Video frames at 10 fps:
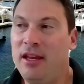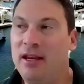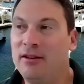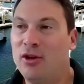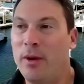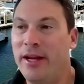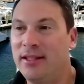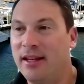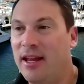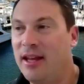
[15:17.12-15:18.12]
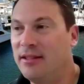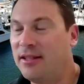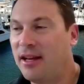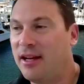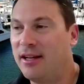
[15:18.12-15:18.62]
in Queensland,
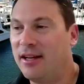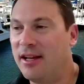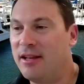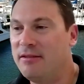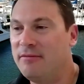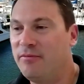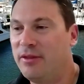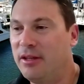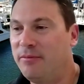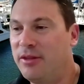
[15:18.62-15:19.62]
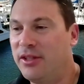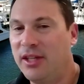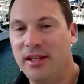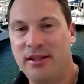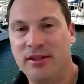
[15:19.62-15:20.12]
the
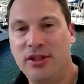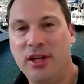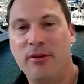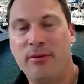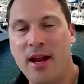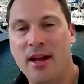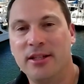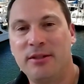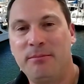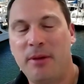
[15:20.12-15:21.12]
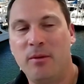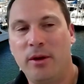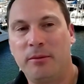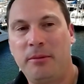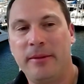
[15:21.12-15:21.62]
season's year round, but what
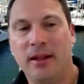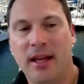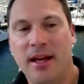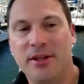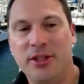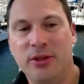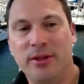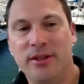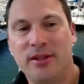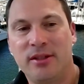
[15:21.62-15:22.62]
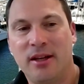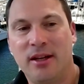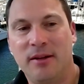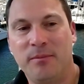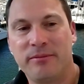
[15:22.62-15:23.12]
it'll probably allow to do is
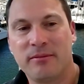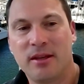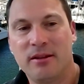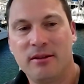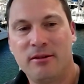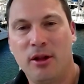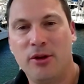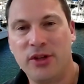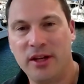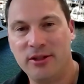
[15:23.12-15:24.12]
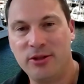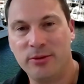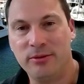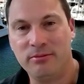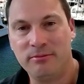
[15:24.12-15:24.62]
close it in
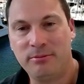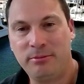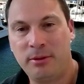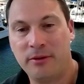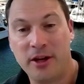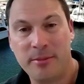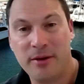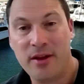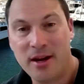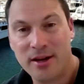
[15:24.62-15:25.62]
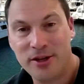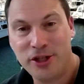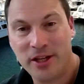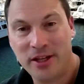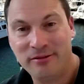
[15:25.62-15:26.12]
to provide a bit of air
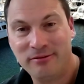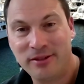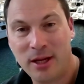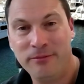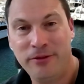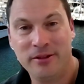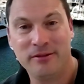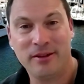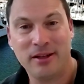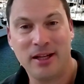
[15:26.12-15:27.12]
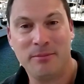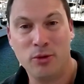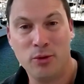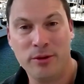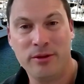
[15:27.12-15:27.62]
conditioning comfort up
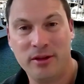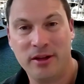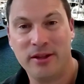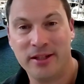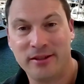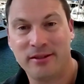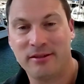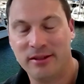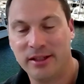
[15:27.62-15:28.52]
north. You know, that's